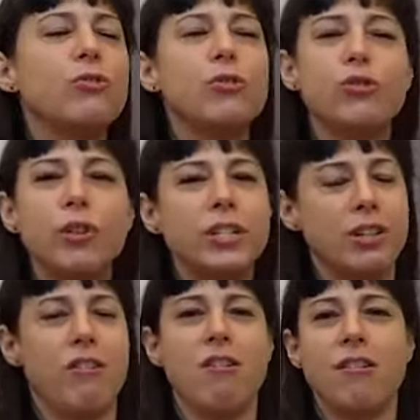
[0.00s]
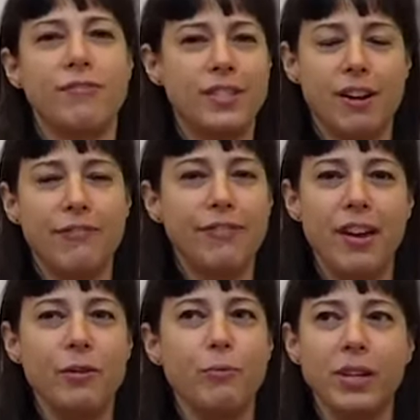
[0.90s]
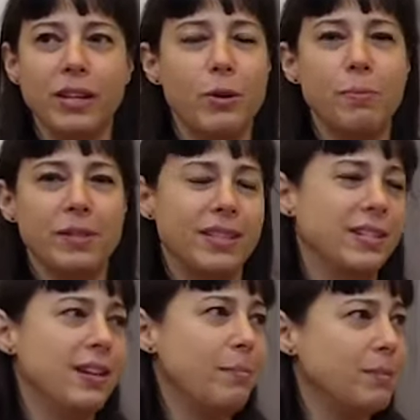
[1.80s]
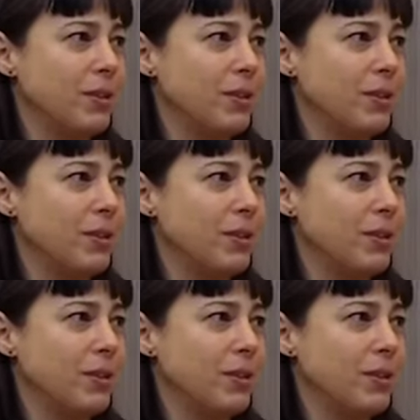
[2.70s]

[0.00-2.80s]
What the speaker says: goes straight to the heart of stuff, and it really opens things up.